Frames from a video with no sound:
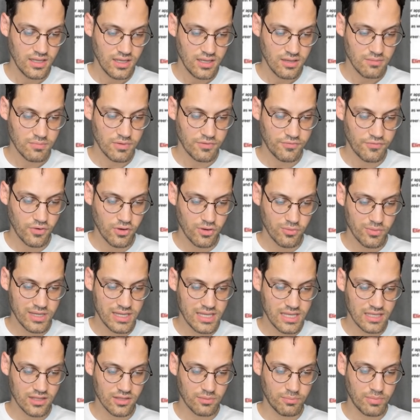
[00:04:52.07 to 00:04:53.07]
Before we
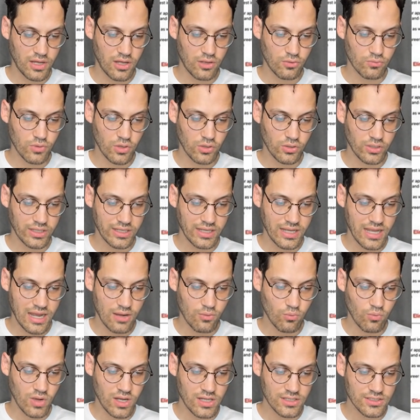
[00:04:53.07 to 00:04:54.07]
get the ball rolling, I
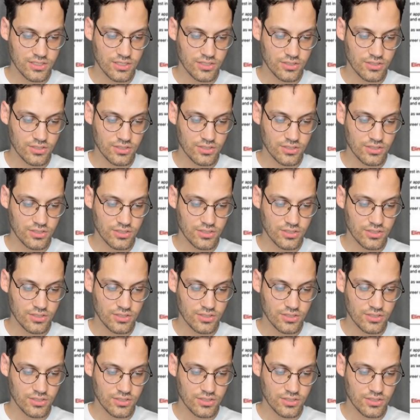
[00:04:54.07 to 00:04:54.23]
want